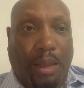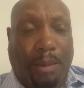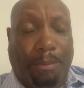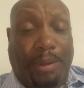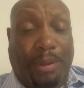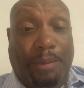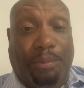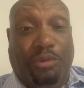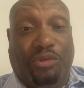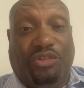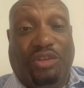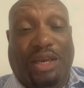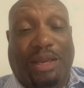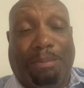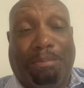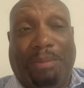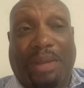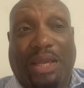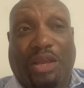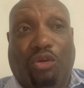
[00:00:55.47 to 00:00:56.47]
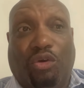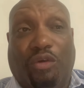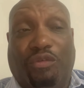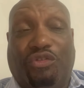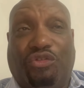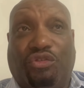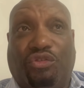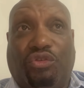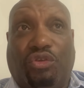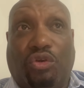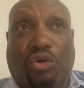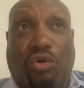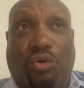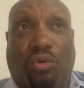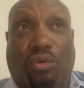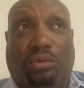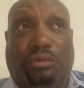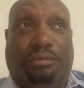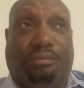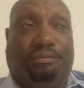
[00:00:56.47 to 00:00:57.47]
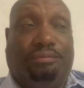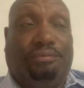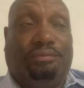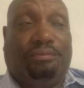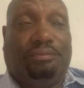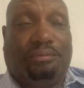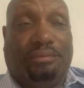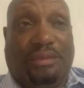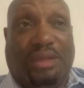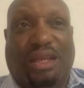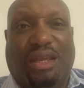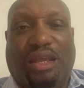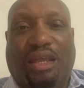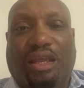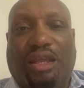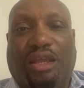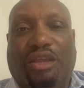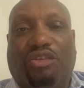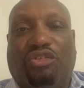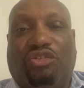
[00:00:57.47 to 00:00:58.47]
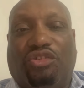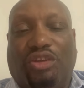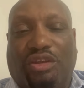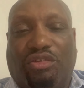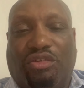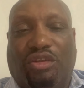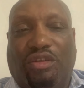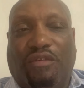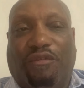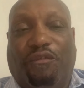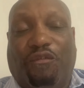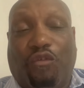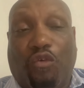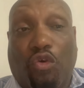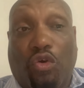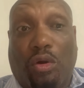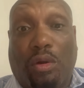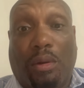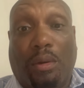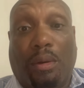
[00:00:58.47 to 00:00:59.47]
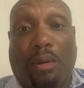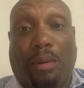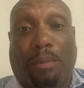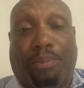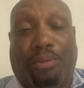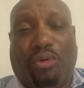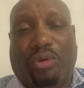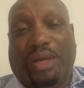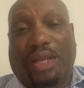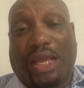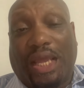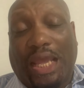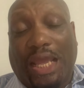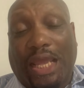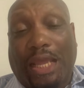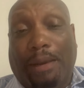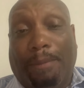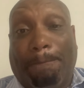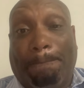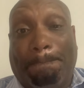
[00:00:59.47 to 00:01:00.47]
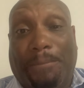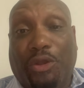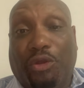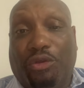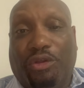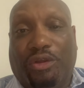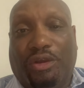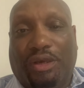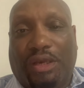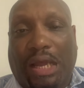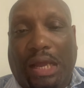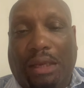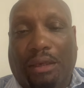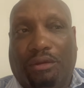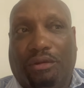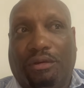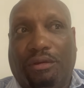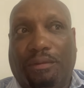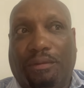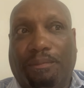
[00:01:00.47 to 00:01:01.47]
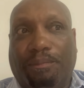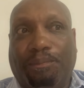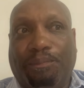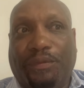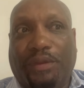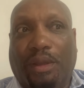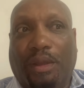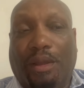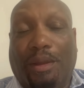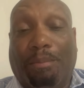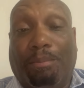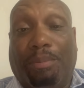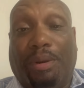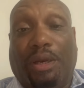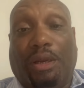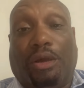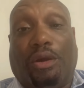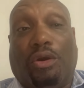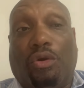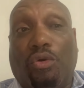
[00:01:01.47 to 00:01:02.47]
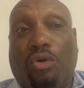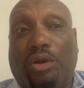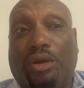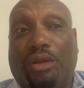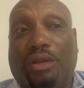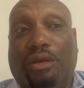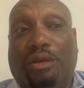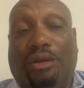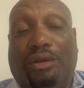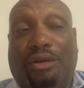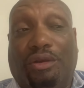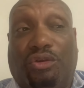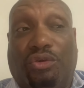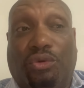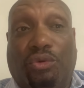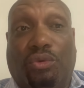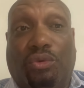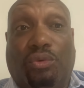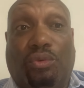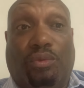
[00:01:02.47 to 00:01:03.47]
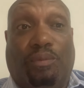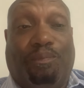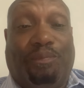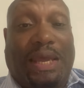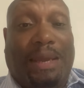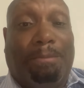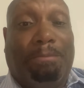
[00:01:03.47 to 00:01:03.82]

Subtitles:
People say that Madoff stole $64.8 billion, but according to that